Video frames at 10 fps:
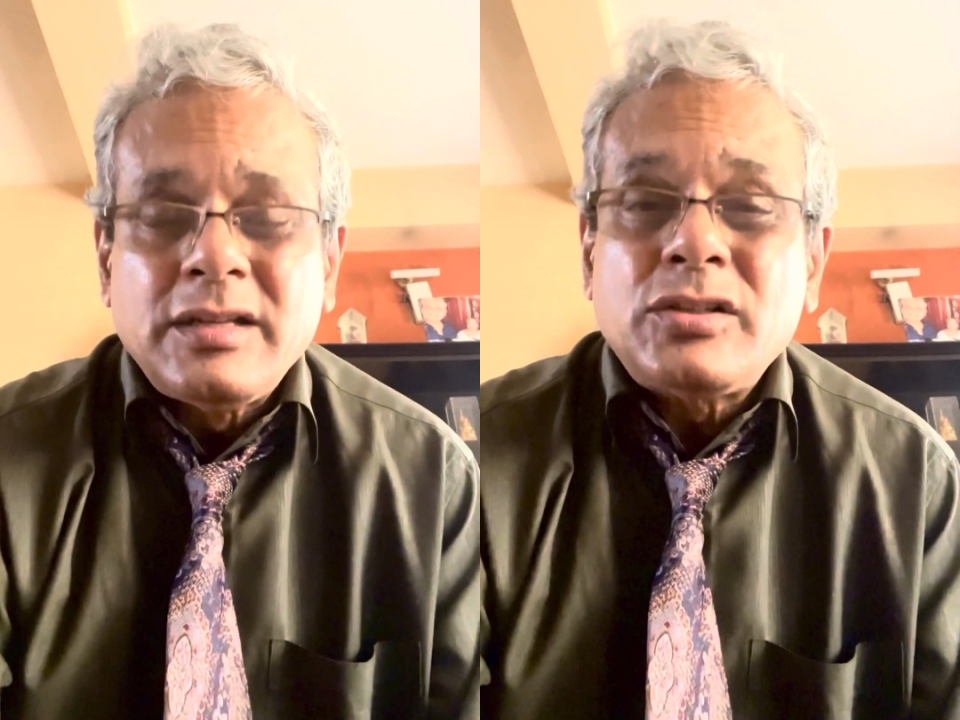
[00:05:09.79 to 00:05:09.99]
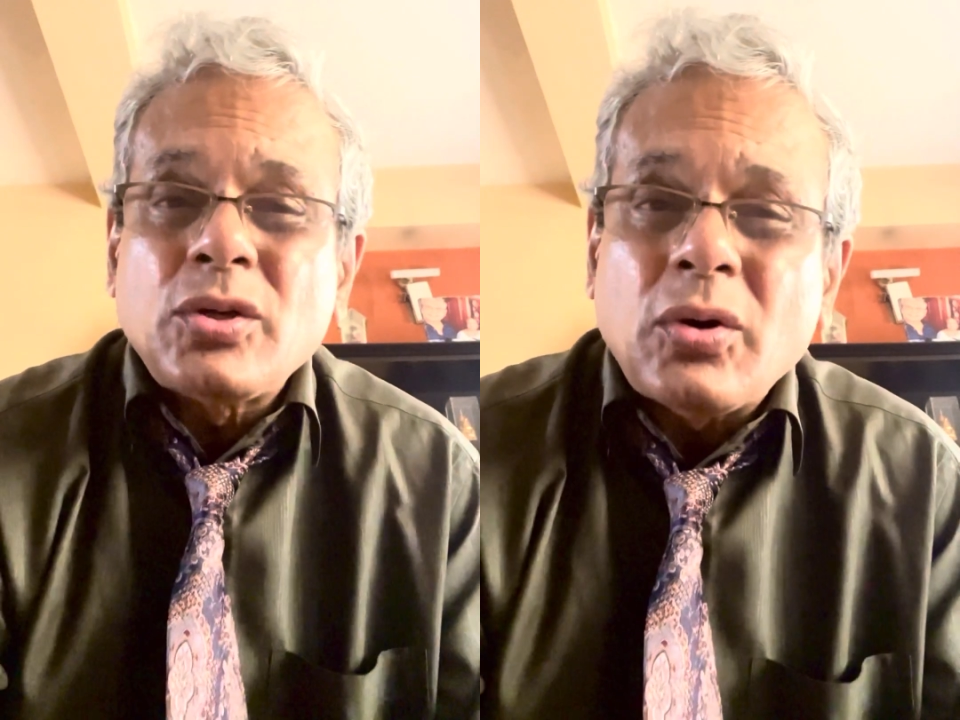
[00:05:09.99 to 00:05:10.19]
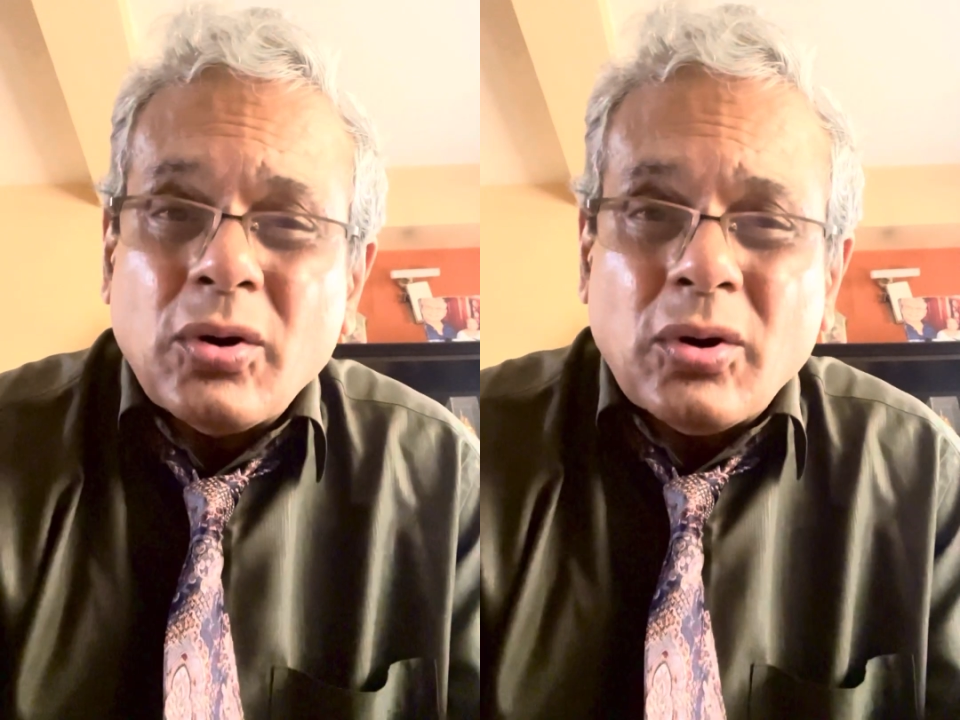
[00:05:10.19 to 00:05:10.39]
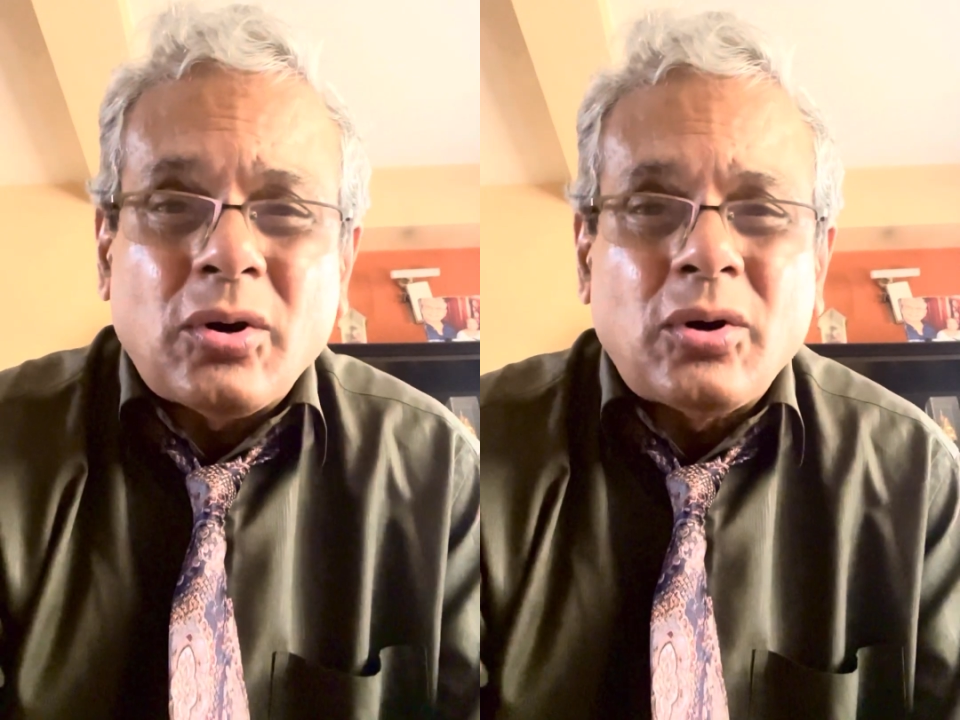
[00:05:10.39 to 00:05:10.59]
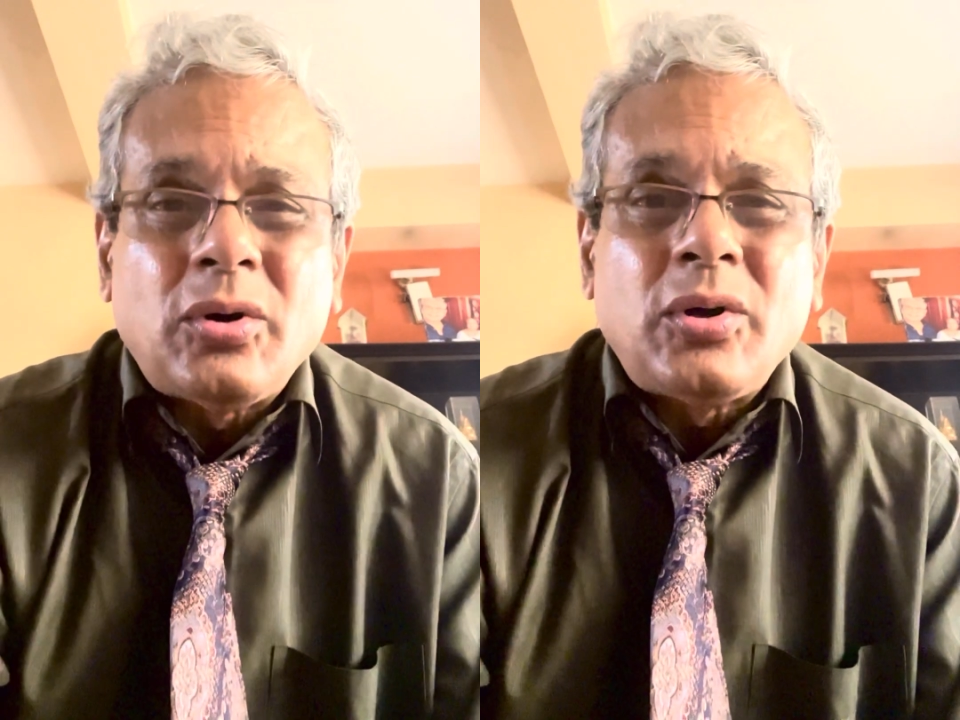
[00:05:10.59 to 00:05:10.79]
to
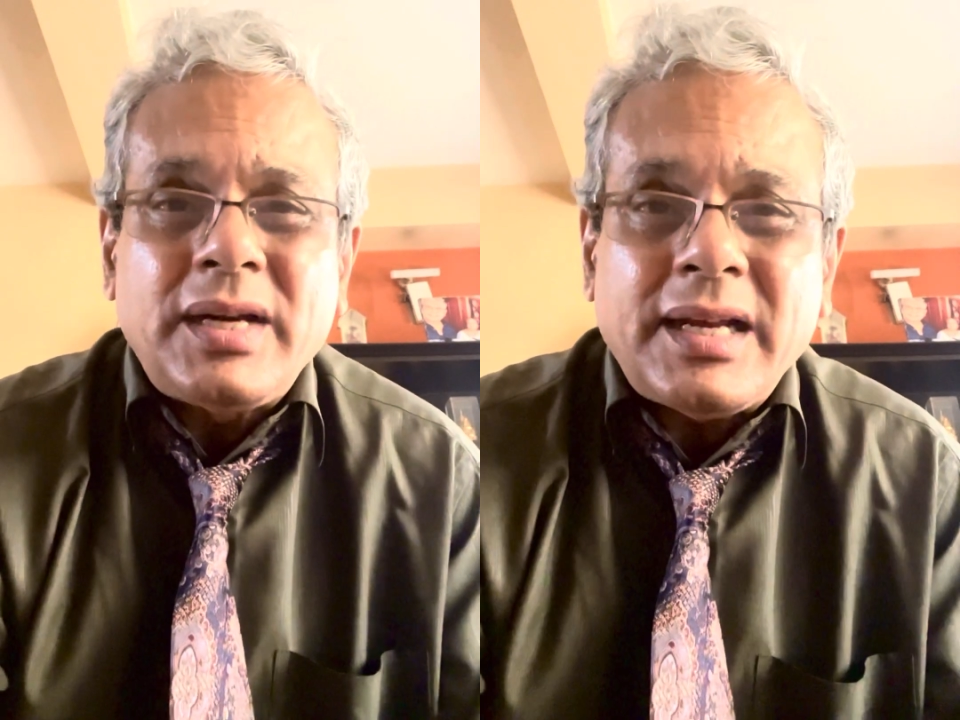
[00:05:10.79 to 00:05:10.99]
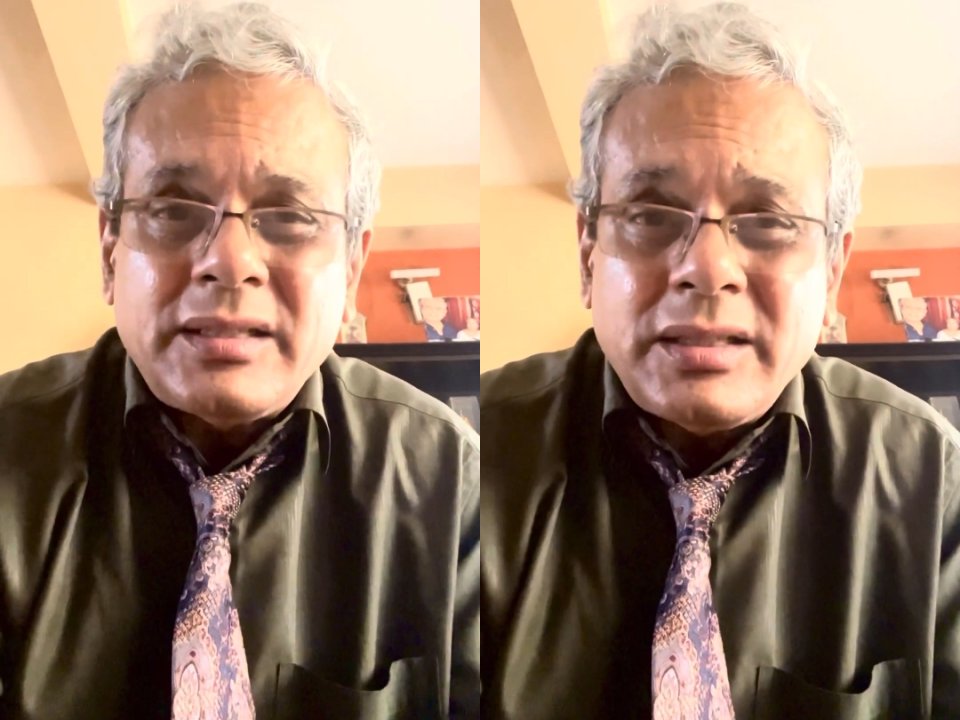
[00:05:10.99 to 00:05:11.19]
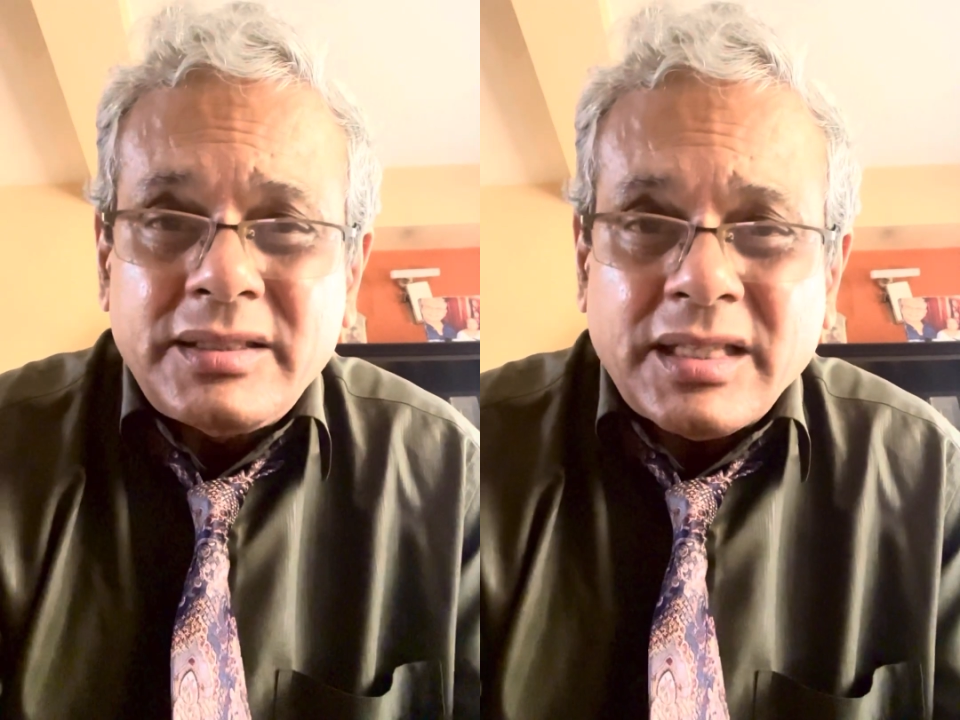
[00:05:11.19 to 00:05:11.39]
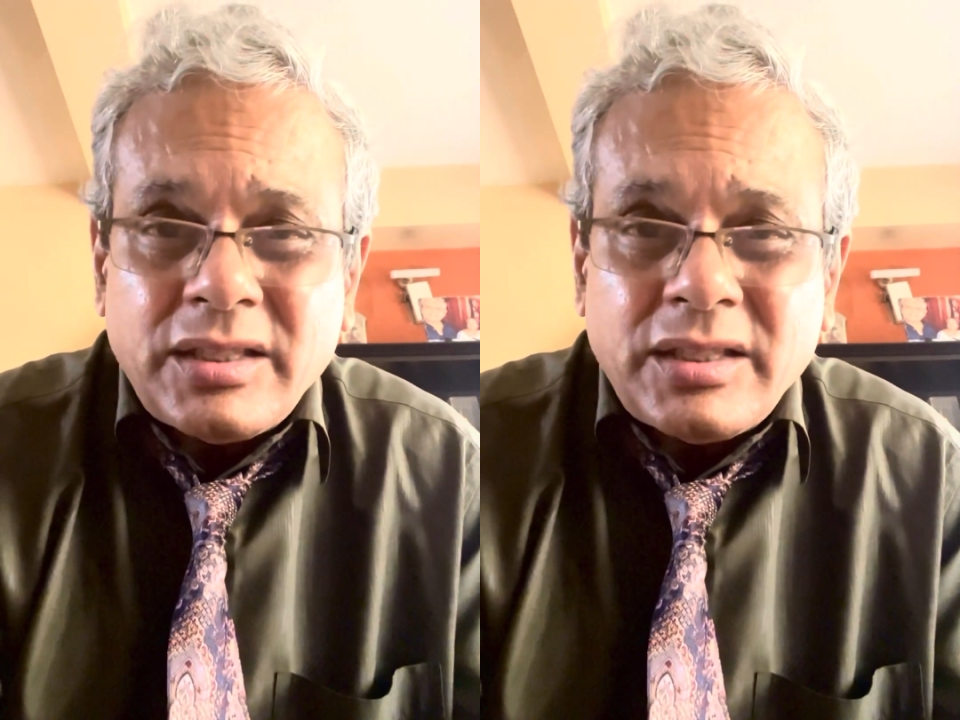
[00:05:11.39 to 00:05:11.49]
all the